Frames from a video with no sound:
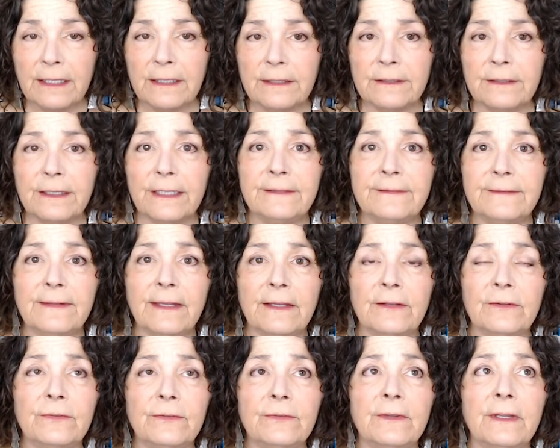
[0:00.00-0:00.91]
It
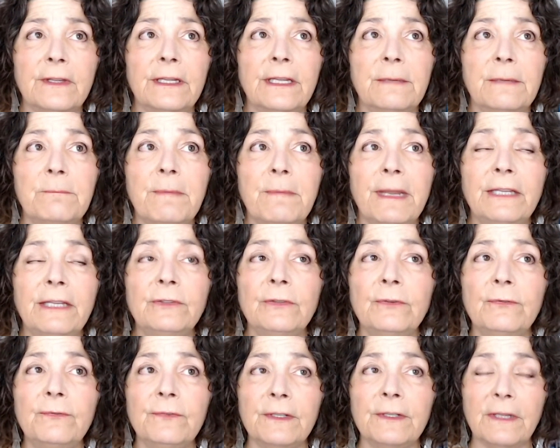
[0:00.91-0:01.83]
says, it makes
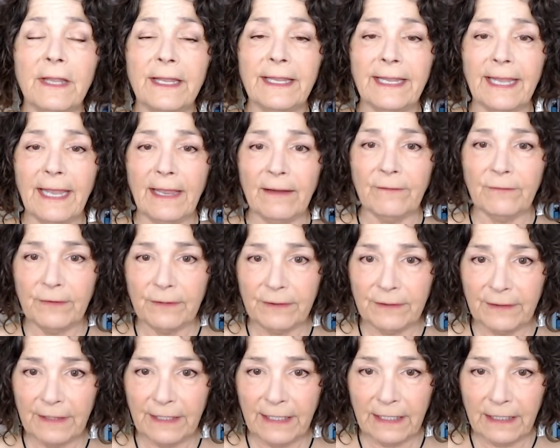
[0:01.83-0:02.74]
you feel like
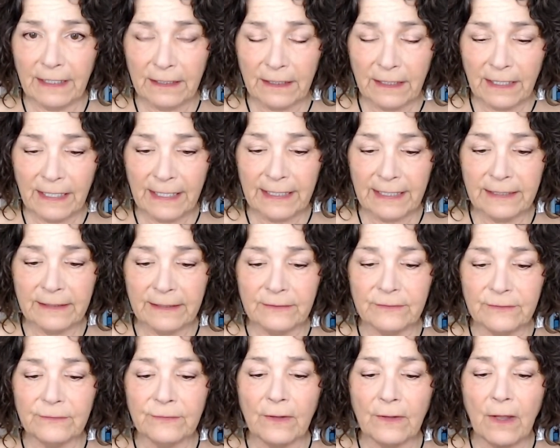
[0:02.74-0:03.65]
everything
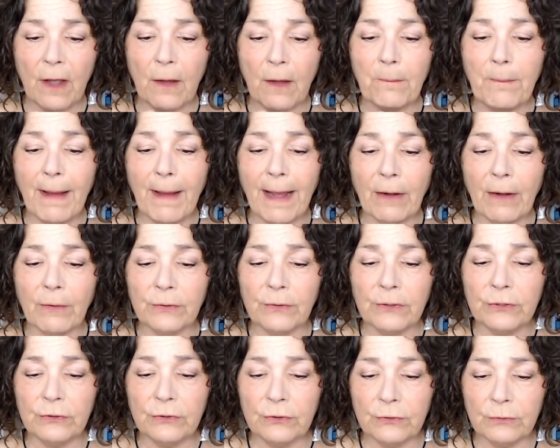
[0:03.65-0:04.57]
is about
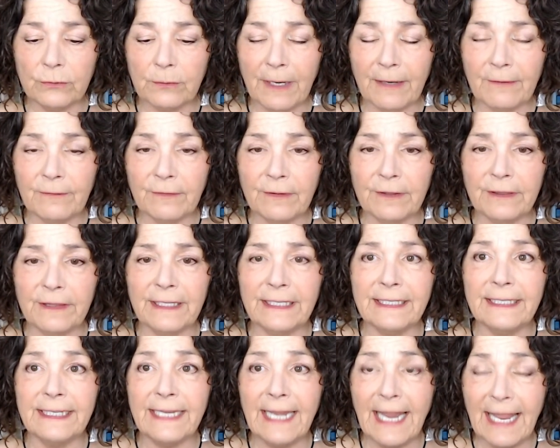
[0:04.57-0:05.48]
you.
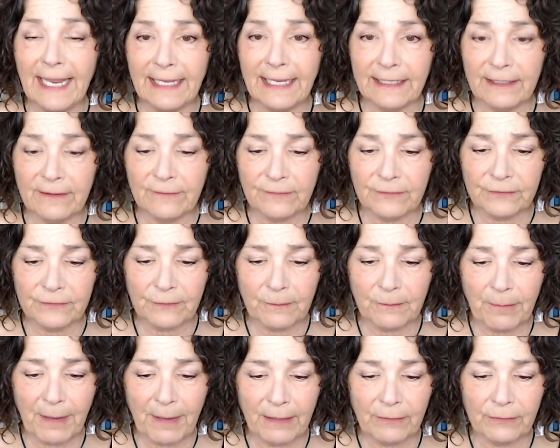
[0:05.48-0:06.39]
Everything negative is
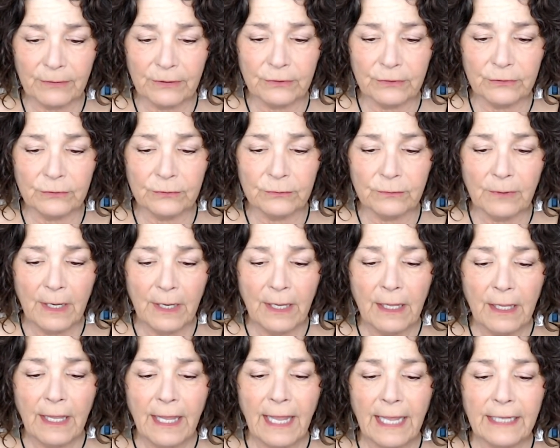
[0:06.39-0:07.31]
about you.
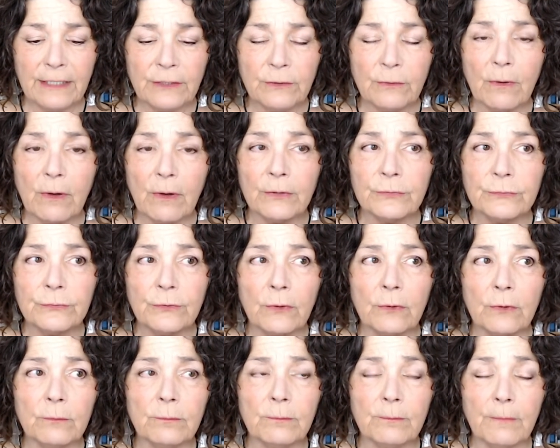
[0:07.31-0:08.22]
And you
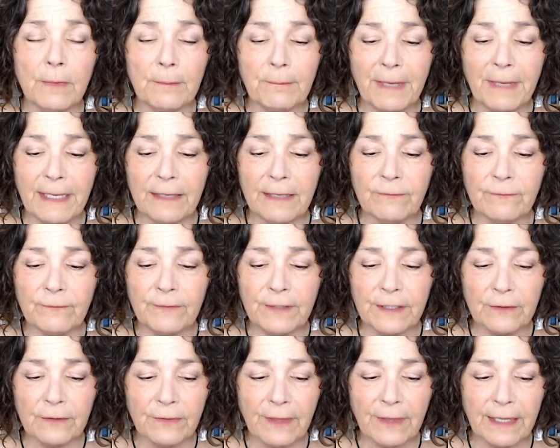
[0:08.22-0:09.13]
also may
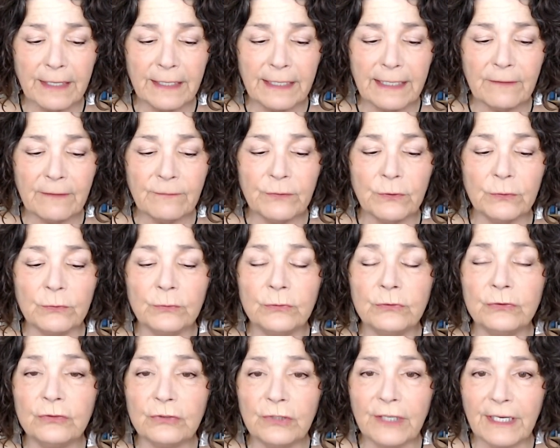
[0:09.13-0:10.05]
feel that if you
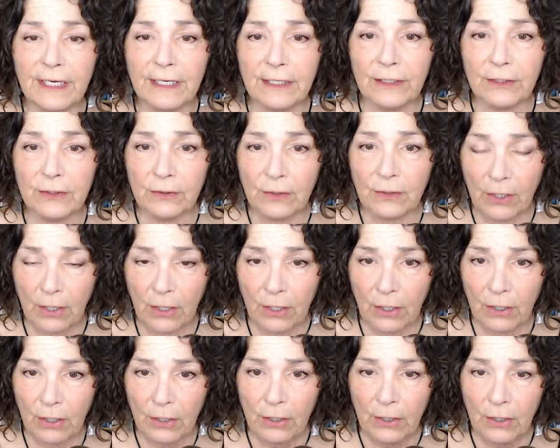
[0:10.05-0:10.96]
share
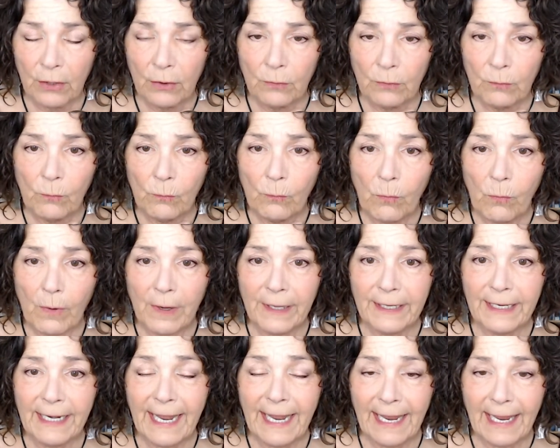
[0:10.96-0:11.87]

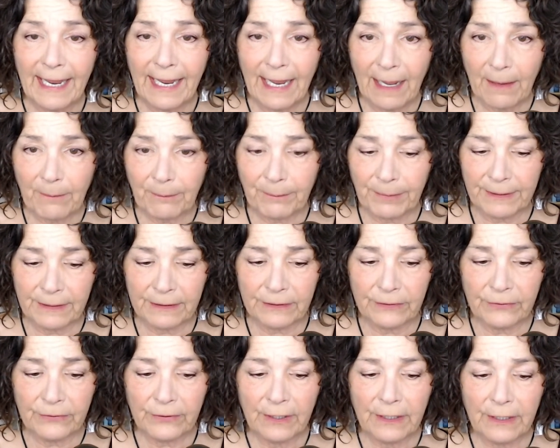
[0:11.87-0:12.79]
what
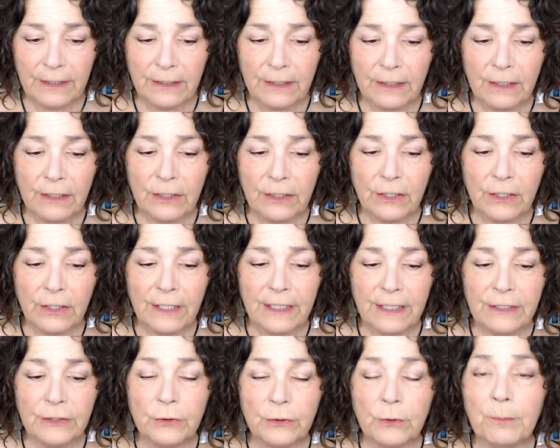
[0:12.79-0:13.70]
happened,
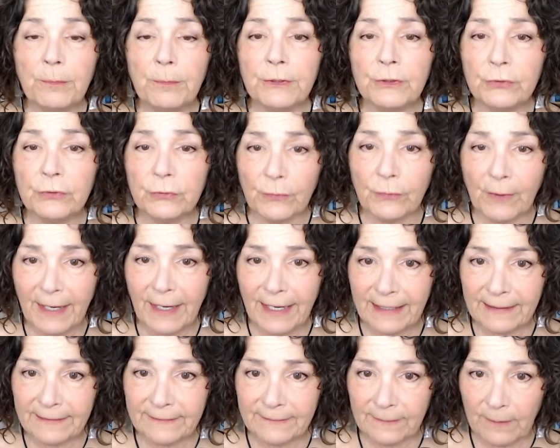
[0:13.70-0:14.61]
you'll
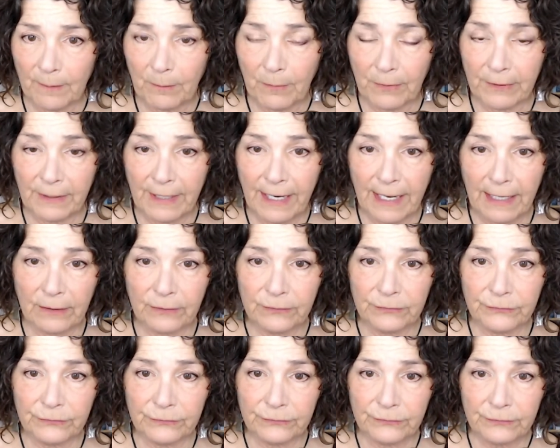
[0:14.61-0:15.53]
betray someone
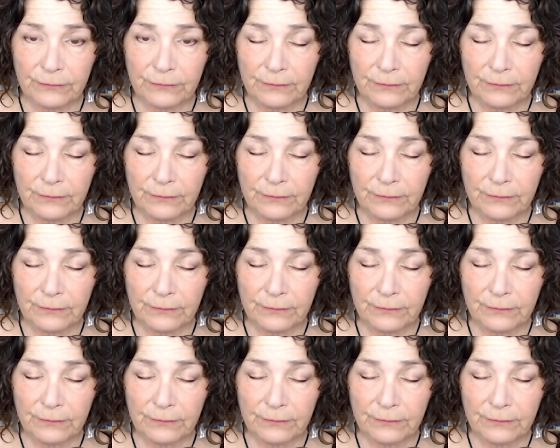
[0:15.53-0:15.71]
else.